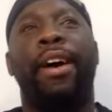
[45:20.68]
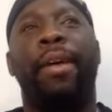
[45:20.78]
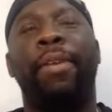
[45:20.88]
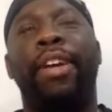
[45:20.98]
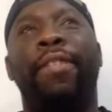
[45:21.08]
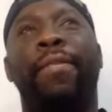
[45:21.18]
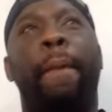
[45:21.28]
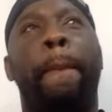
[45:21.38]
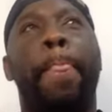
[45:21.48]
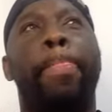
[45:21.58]
I mean,
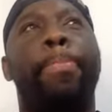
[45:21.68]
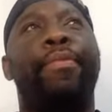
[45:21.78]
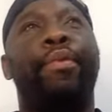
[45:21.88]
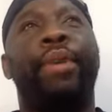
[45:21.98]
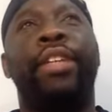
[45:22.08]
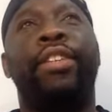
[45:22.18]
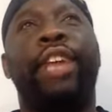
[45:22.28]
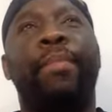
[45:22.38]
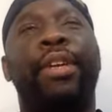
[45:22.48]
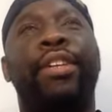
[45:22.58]
we win the
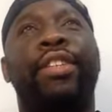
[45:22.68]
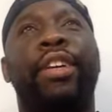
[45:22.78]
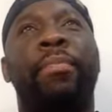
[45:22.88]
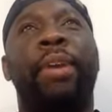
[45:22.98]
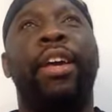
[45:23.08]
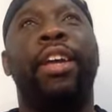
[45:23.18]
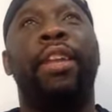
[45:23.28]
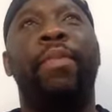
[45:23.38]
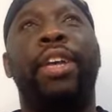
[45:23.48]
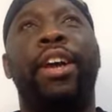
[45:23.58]
championship, man,
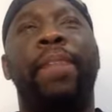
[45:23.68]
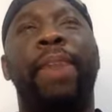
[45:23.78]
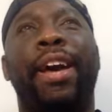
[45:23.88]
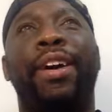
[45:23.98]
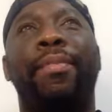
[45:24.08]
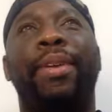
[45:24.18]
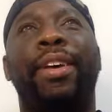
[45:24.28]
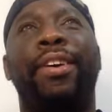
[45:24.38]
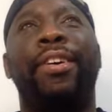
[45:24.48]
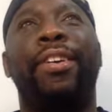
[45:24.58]
and we come back up
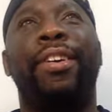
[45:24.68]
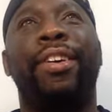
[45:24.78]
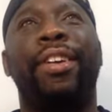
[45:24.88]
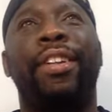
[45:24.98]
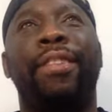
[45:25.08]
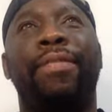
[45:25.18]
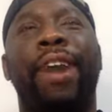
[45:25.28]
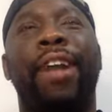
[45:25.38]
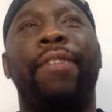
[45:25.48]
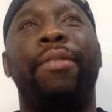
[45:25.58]
here the
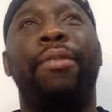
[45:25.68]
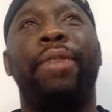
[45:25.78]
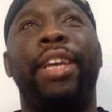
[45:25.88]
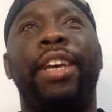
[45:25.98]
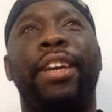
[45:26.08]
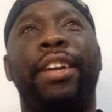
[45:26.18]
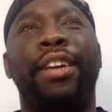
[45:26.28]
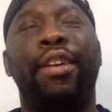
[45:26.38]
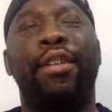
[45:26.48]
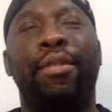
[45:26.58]
following week
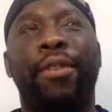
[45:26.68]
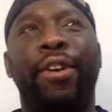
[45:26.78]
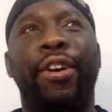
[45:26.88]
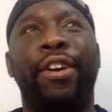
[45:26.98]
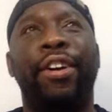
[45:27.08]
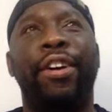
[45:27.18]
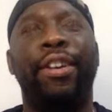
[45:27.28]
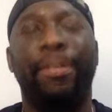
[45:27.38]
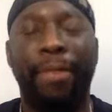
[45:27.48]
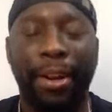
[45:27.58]
for
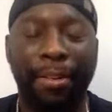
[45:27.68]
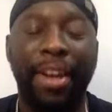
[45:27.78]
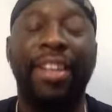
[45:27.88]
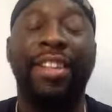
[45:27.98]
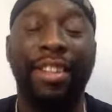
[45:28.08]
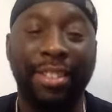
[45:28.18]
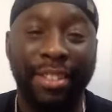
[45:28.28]
federations.